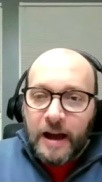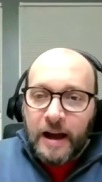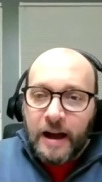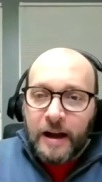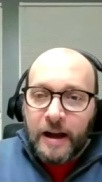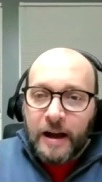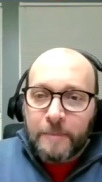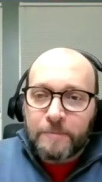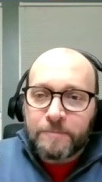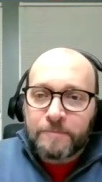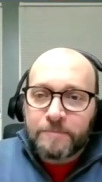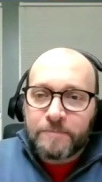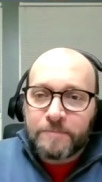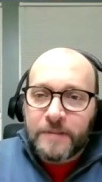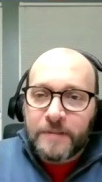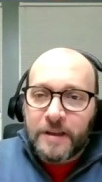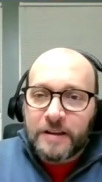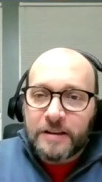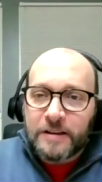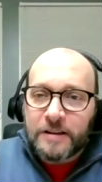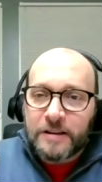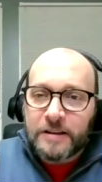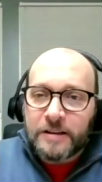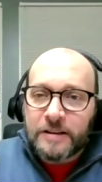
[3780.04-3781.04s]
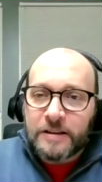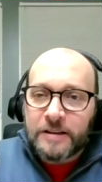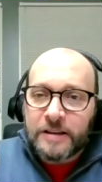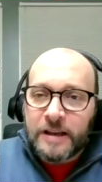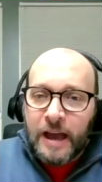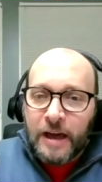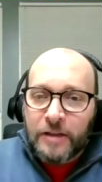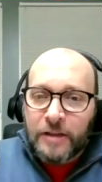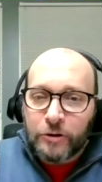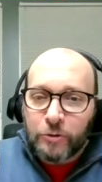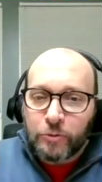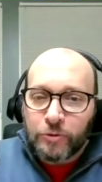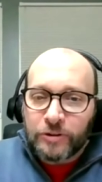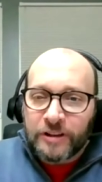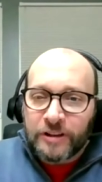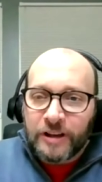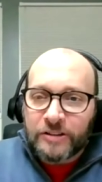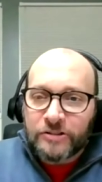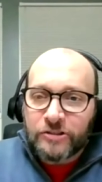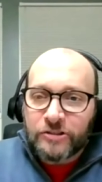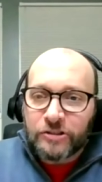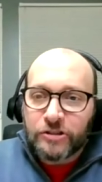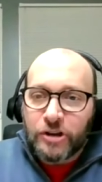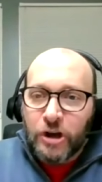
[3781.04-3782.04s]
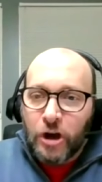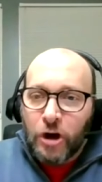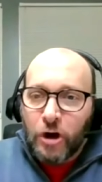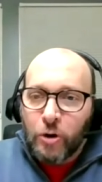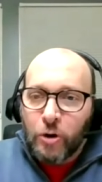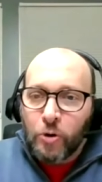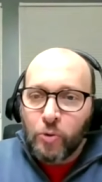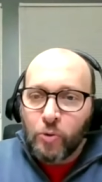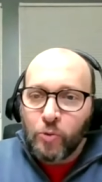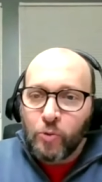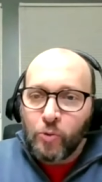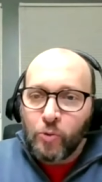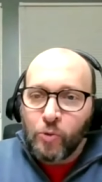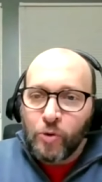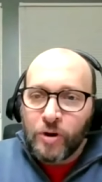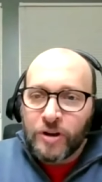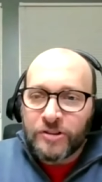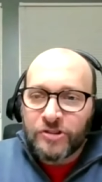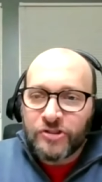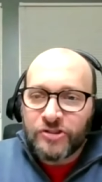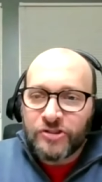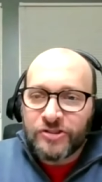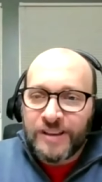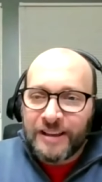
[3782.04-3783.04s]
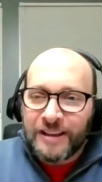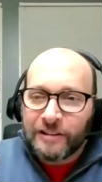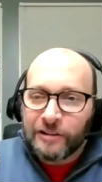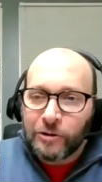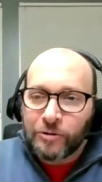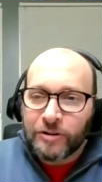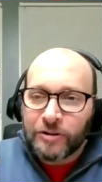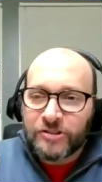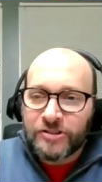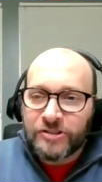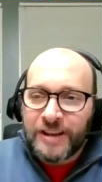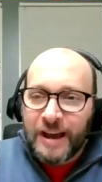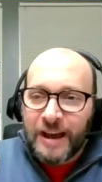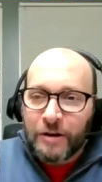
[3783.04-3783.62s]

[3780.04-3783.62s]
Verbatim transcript: Um. Heather would like to know, was Saint Lawrence